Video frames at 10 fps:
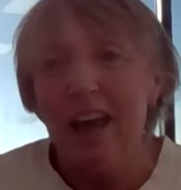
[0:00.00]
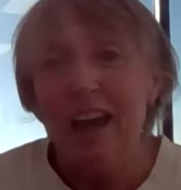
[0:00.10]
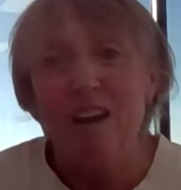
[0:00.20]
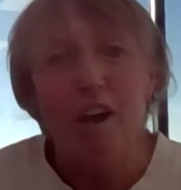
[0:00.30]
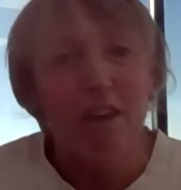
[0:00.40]

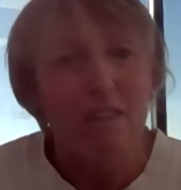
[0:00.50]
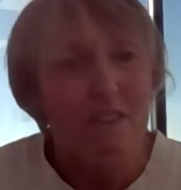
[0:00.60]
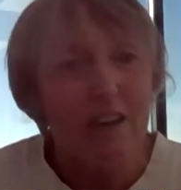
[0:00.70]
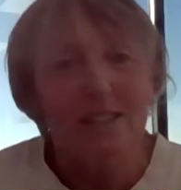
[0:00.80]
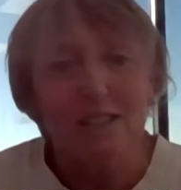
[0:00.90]
And I think
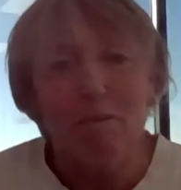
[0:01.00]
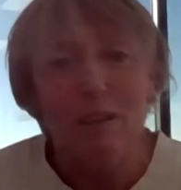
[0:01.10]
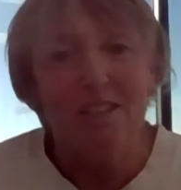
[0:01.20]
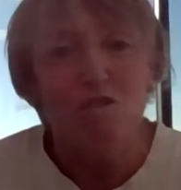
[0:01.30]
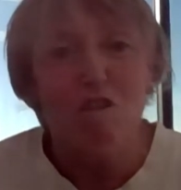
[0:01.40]
that is the
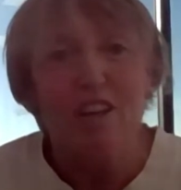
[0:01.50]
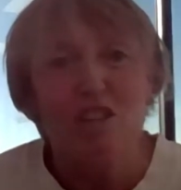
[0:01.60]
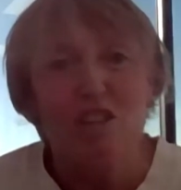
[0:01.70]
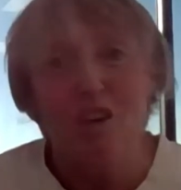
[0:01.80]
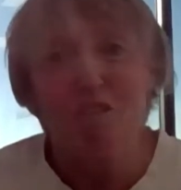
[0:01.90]
biggest
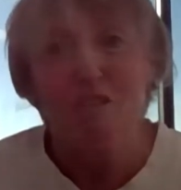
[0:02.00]
ground shift